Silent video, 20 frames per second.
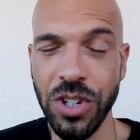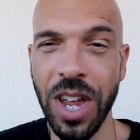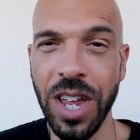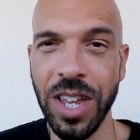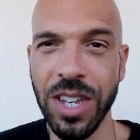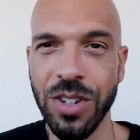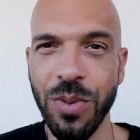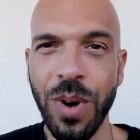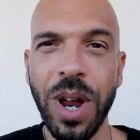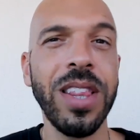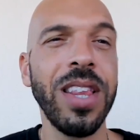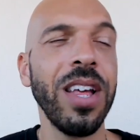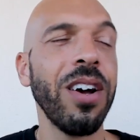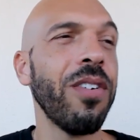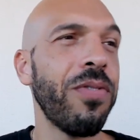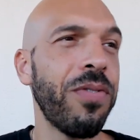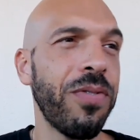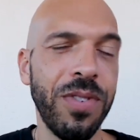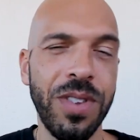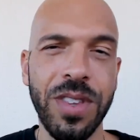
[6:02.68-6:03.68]
chains, right?
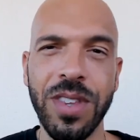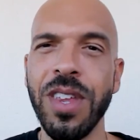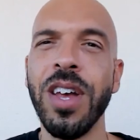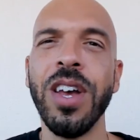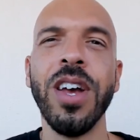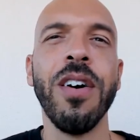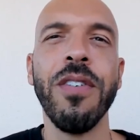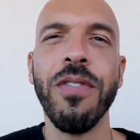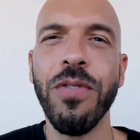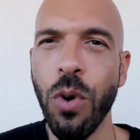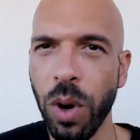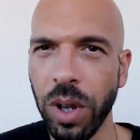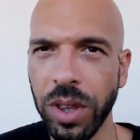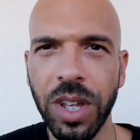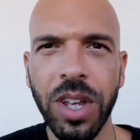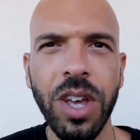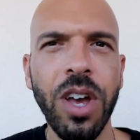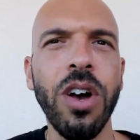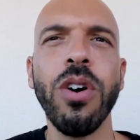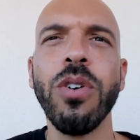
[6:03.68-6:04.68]
They'll fork
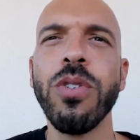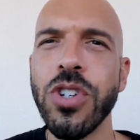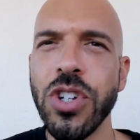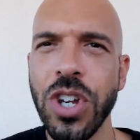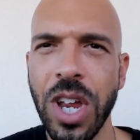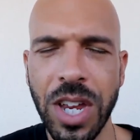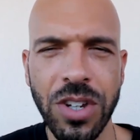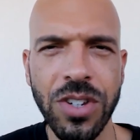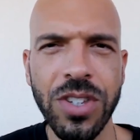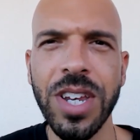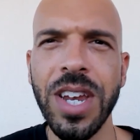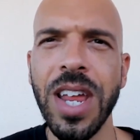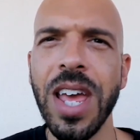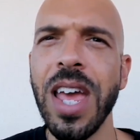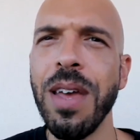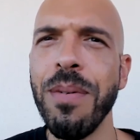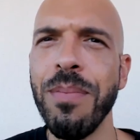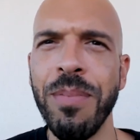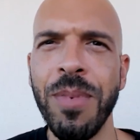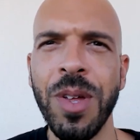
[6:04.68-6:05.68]
the code, change the
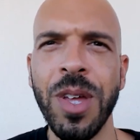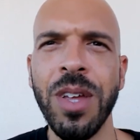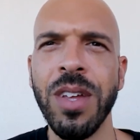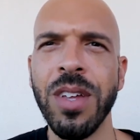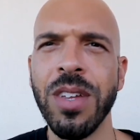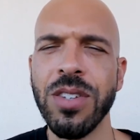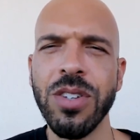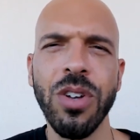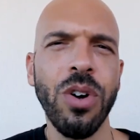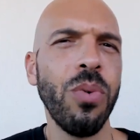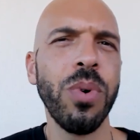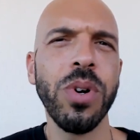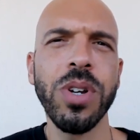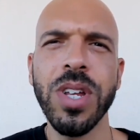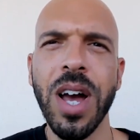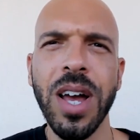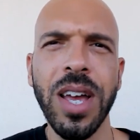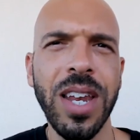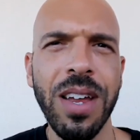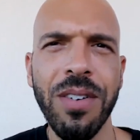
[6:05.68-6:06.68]
name. So we're
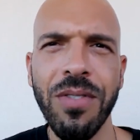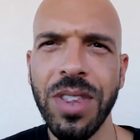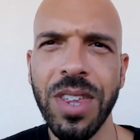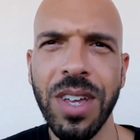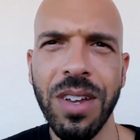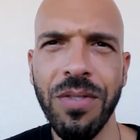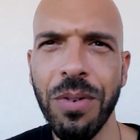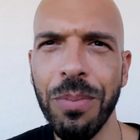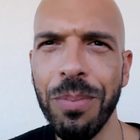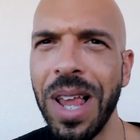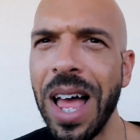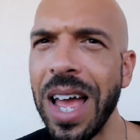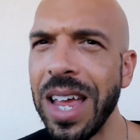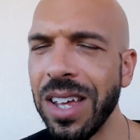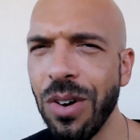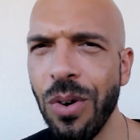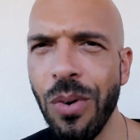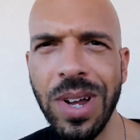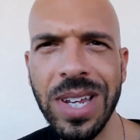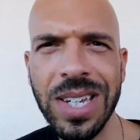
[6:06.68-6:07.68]
talking everything from
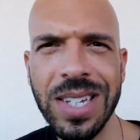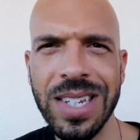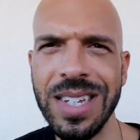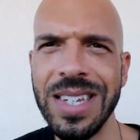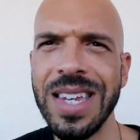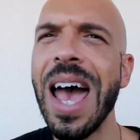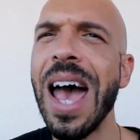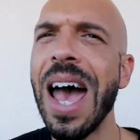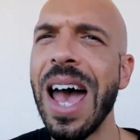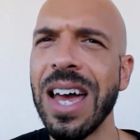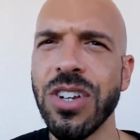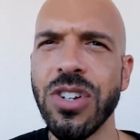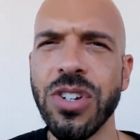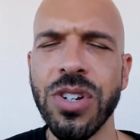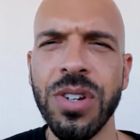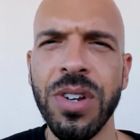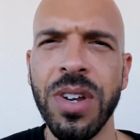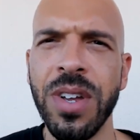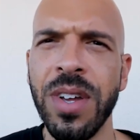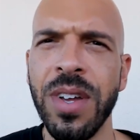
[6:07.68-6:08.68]
Litecoin to
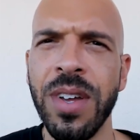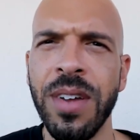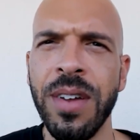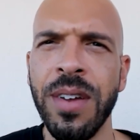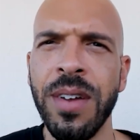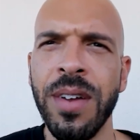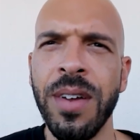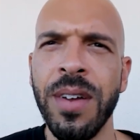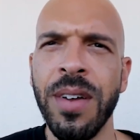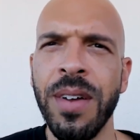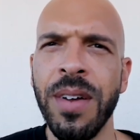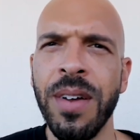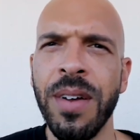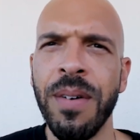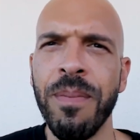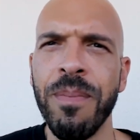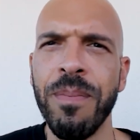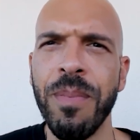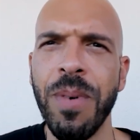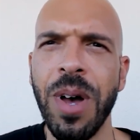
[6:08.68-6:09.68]
Dash.
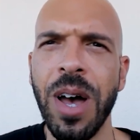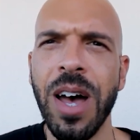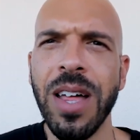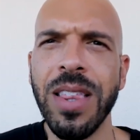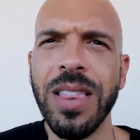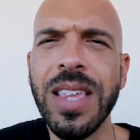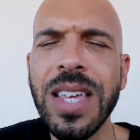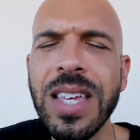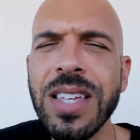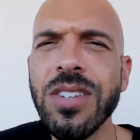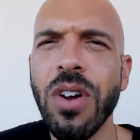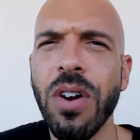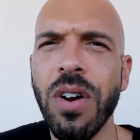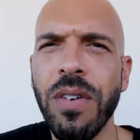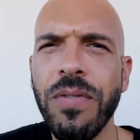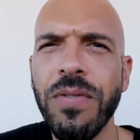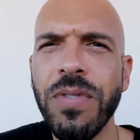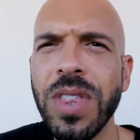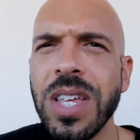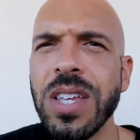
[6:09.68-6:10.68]
These
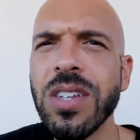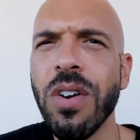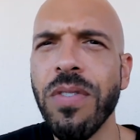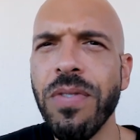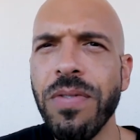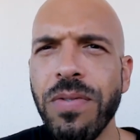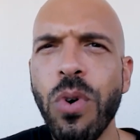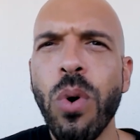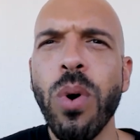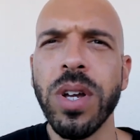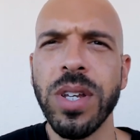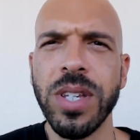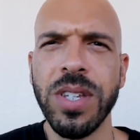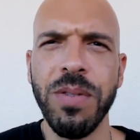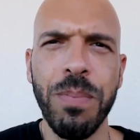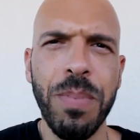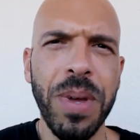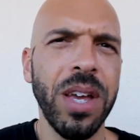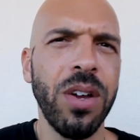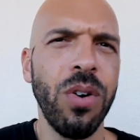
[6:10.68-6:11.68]
are
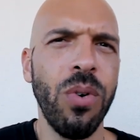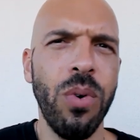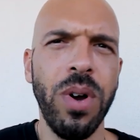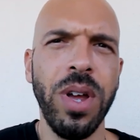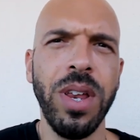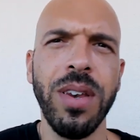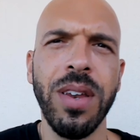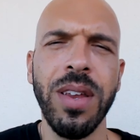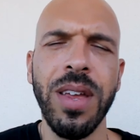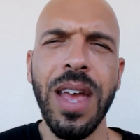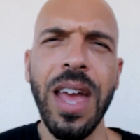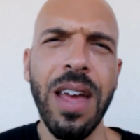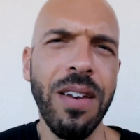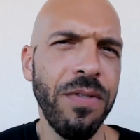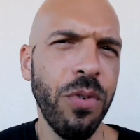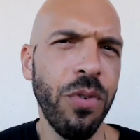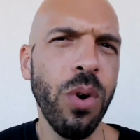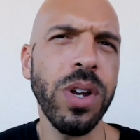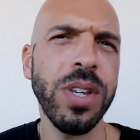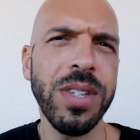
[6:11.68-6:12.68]
forks of Bitcoin
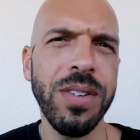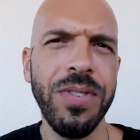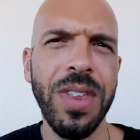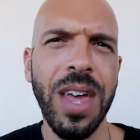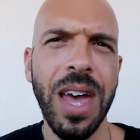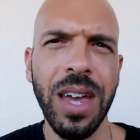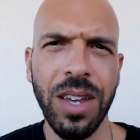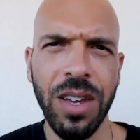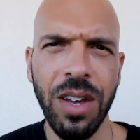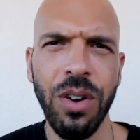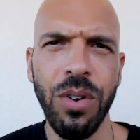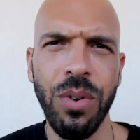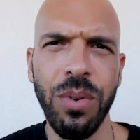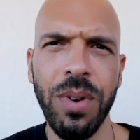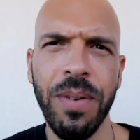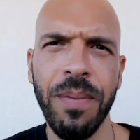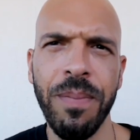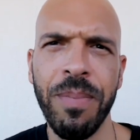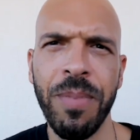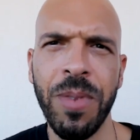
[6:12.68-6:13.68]
and forks of that
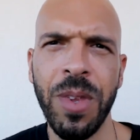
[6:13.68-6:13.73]
code.